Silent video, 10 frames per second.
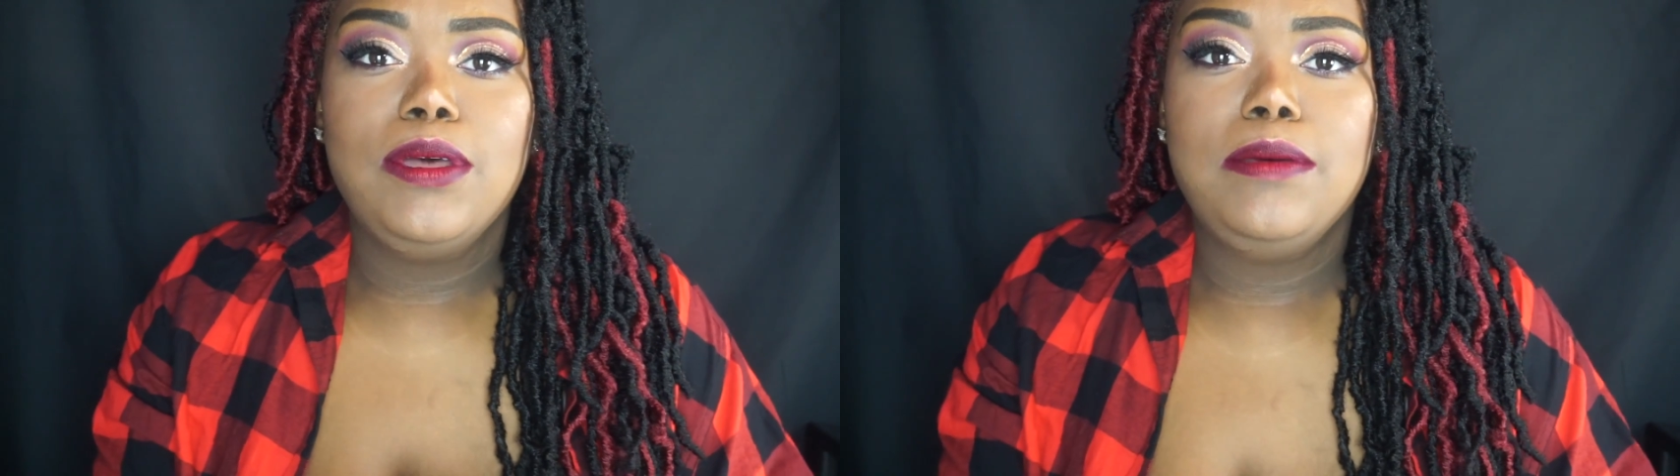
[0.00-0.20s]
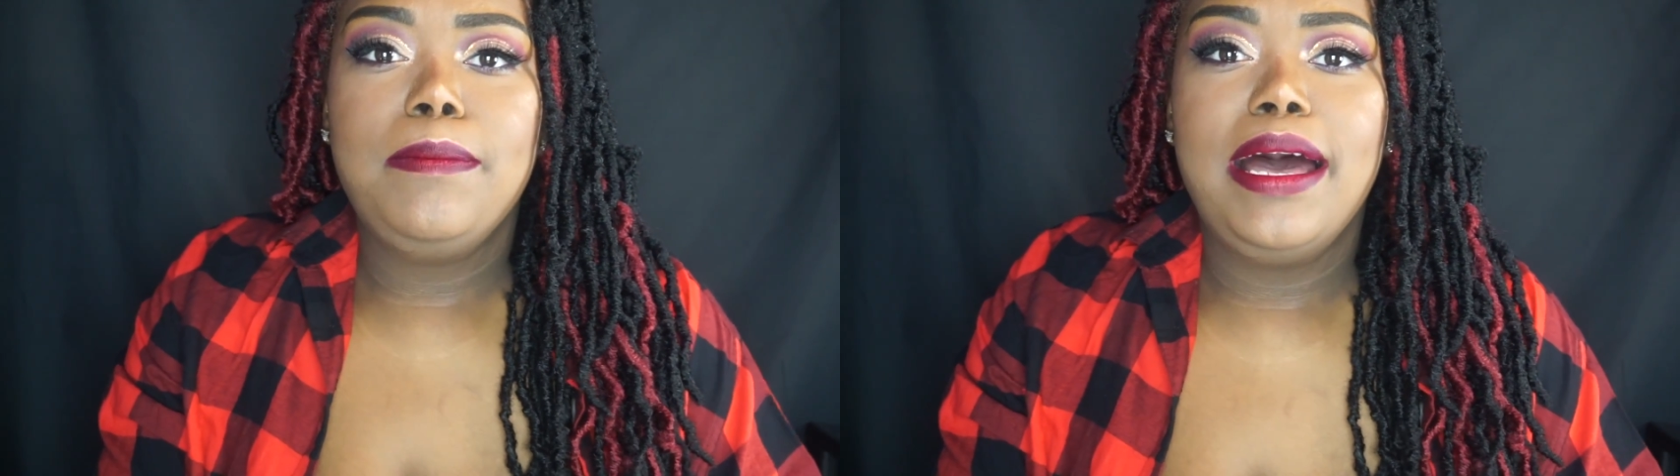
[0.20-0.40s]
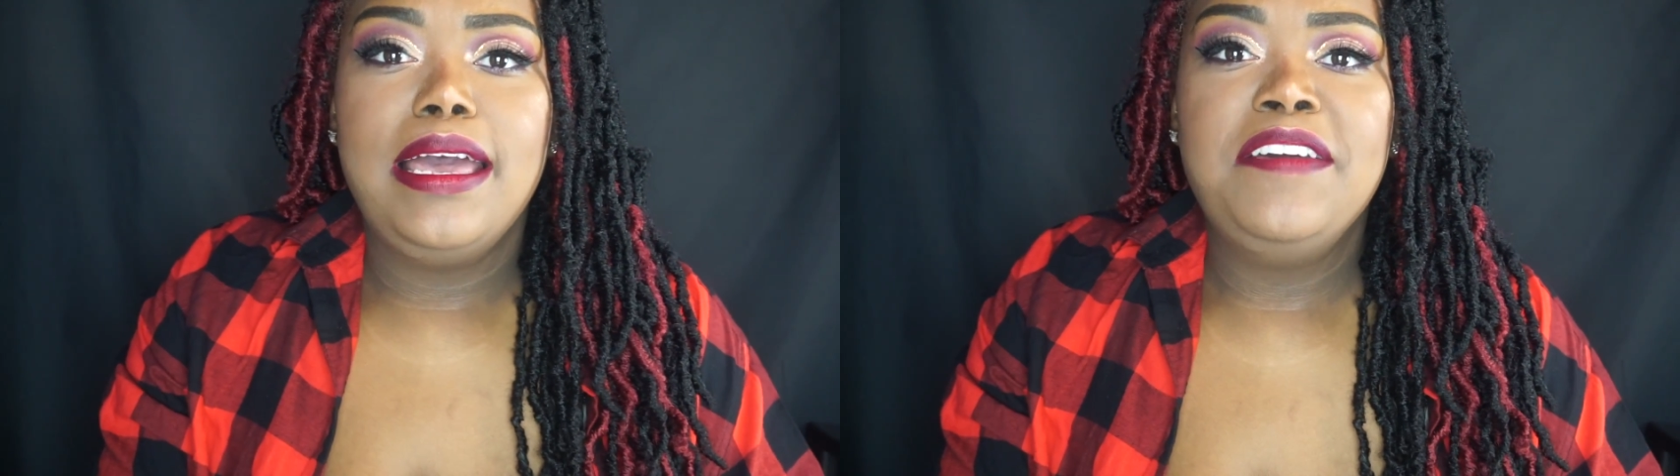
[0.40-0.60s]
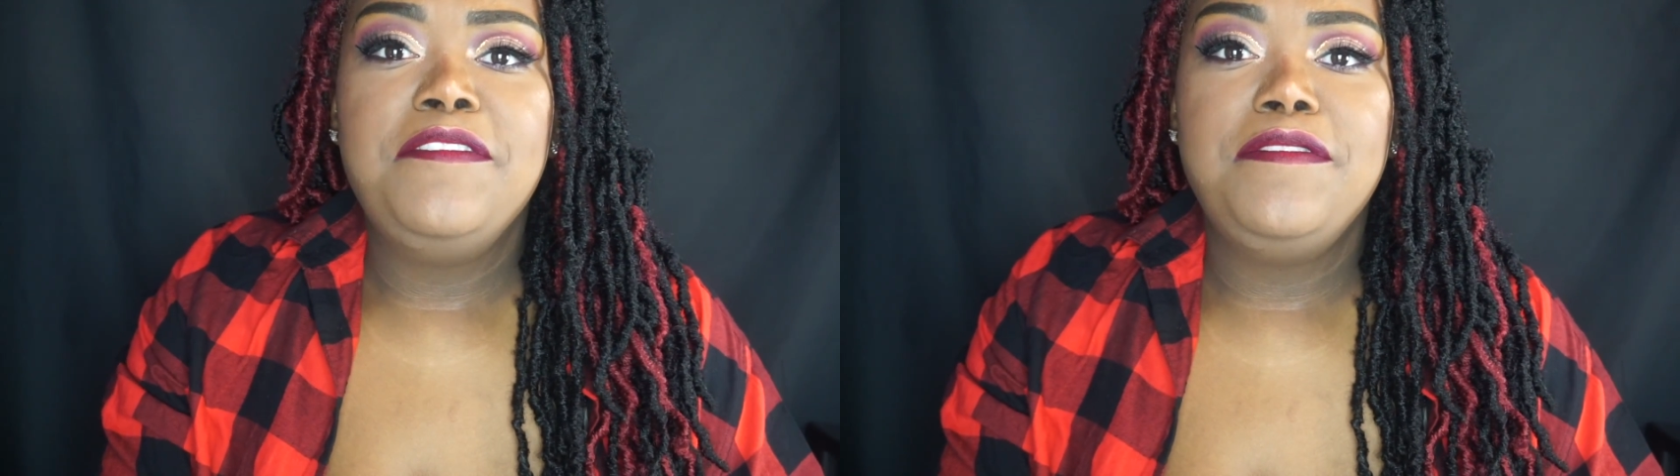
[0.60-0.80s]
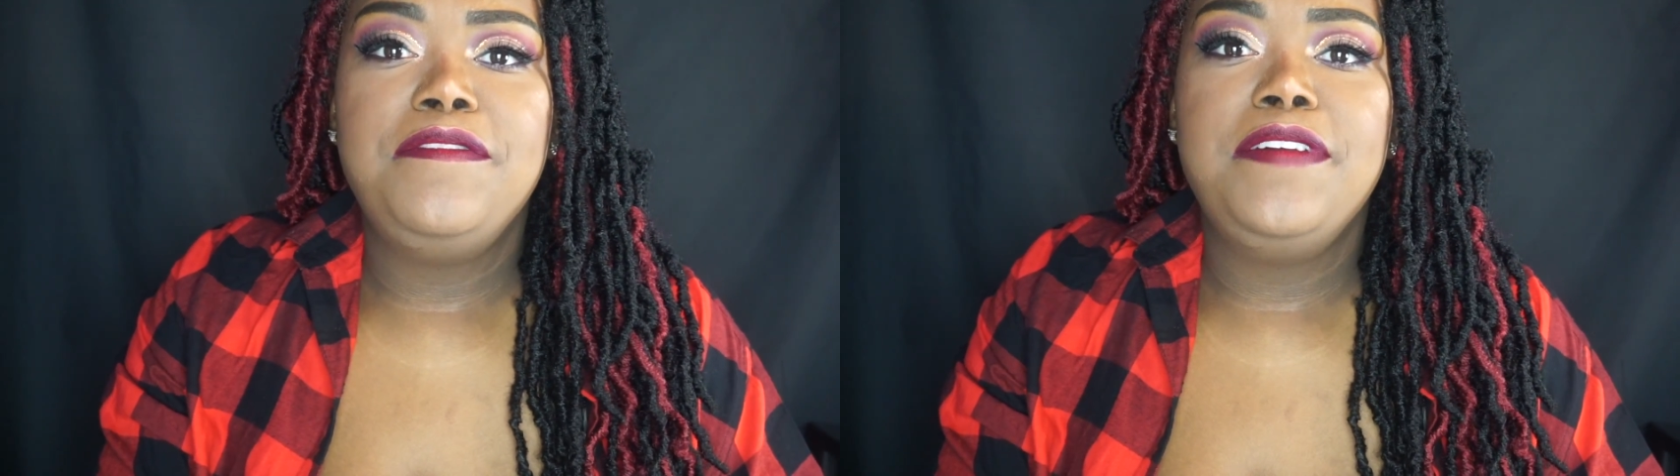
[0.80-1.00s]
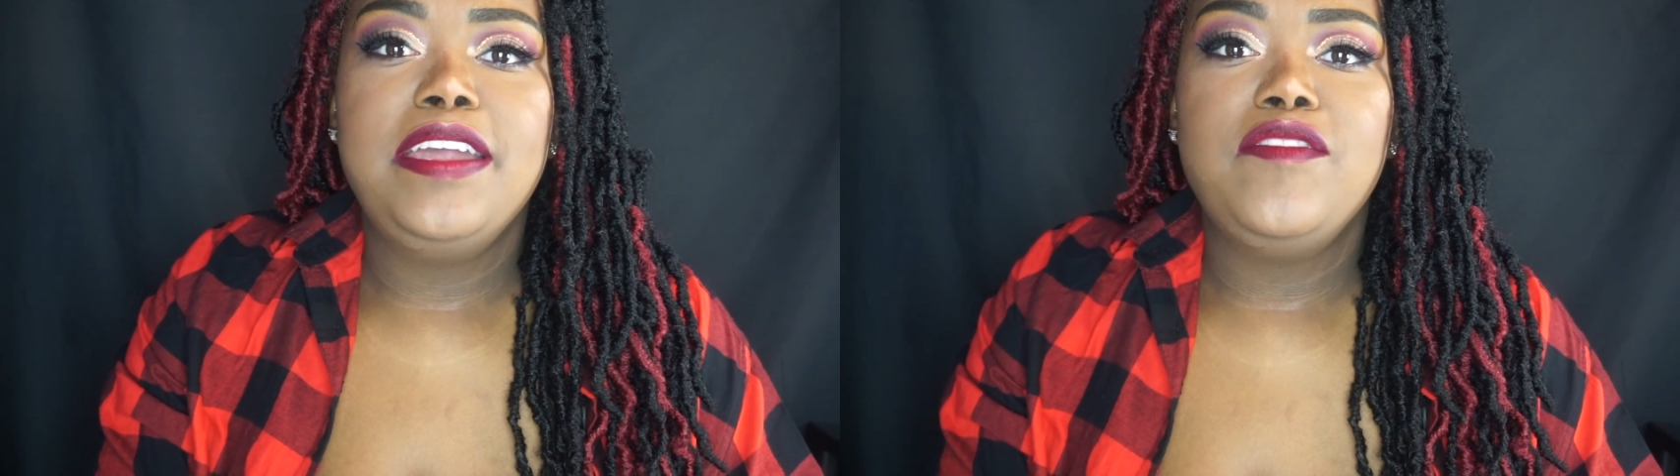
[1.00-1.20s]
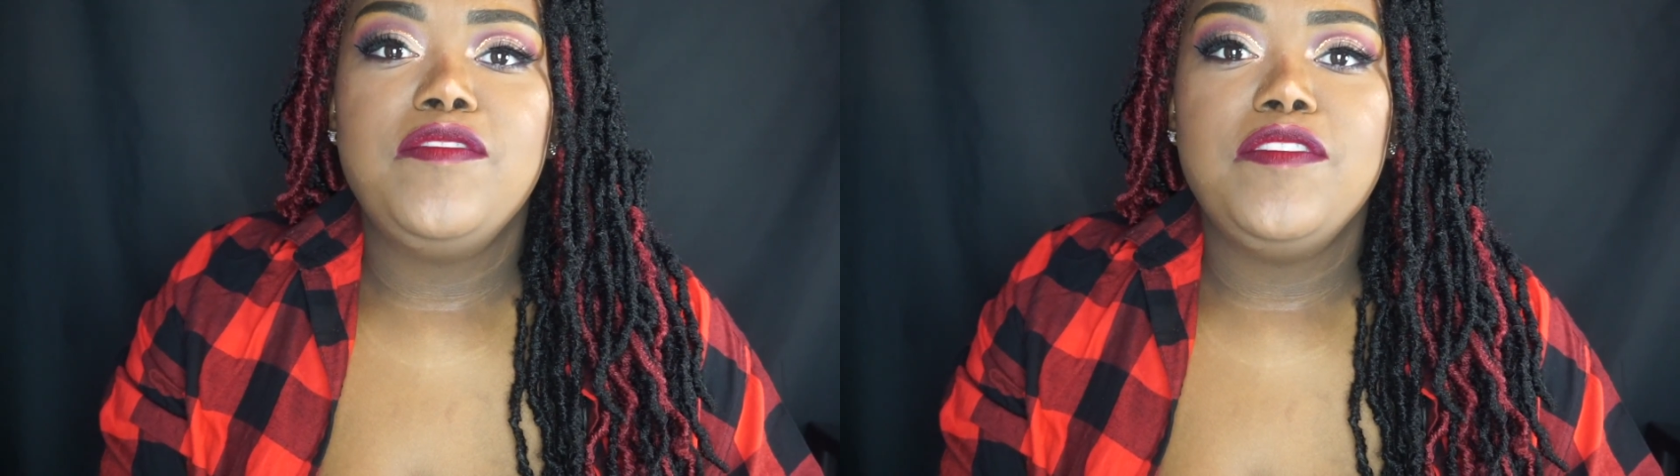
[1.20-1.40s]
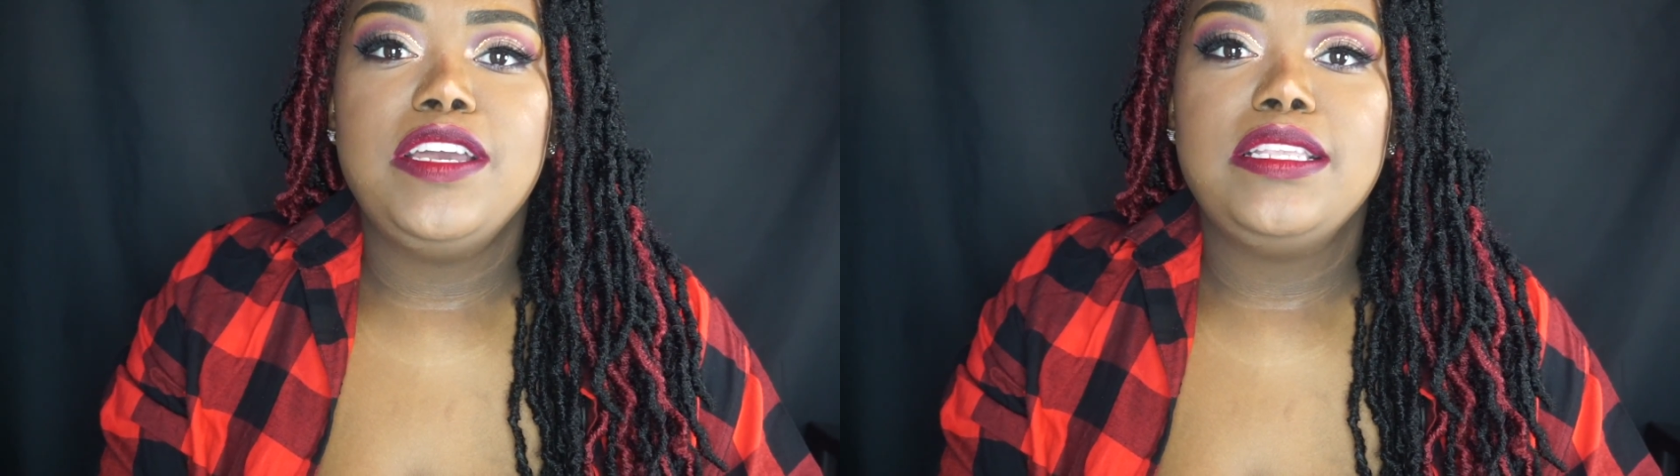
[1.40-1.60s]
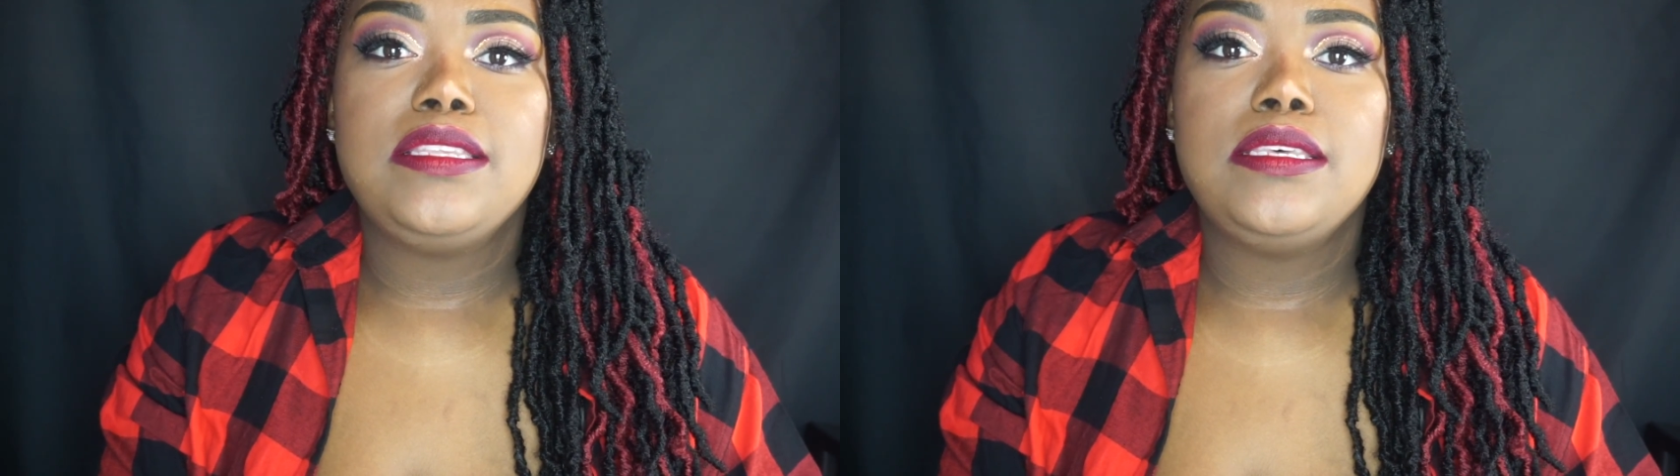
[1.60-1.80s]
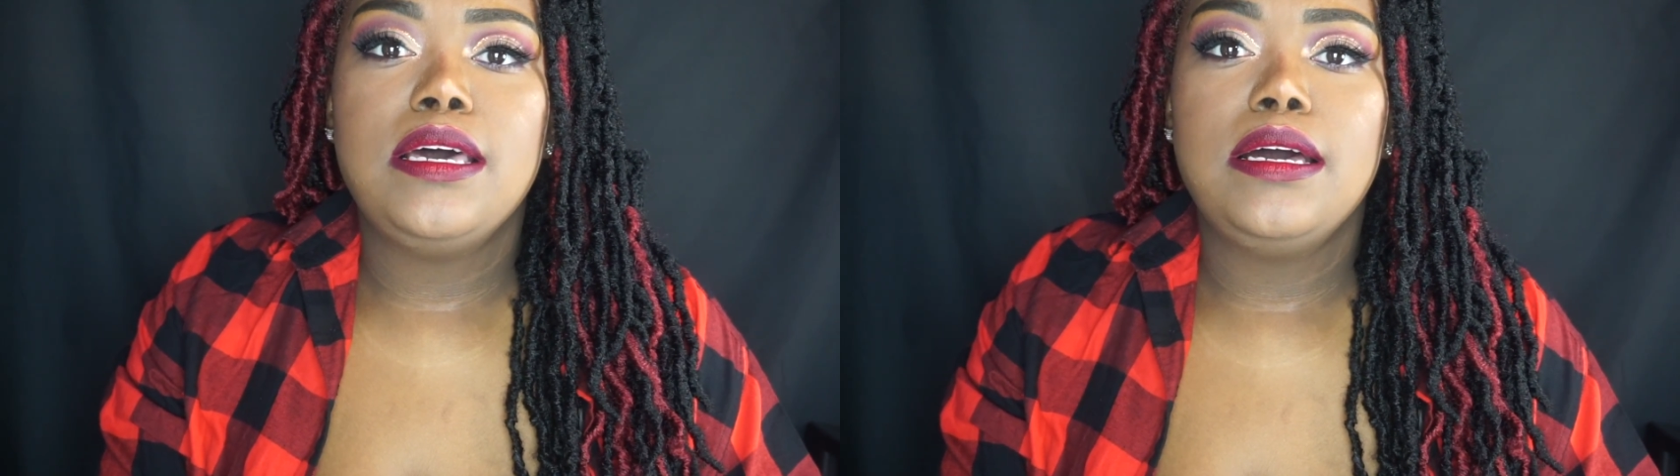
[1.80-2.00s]
one of my
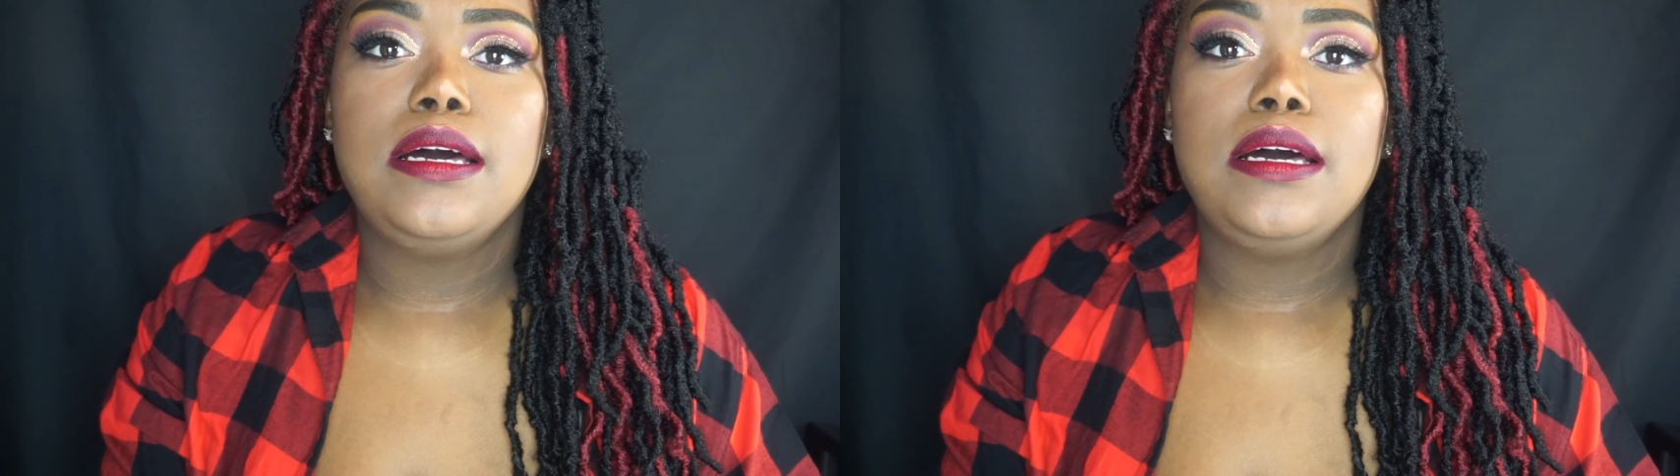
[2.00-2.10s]
favorite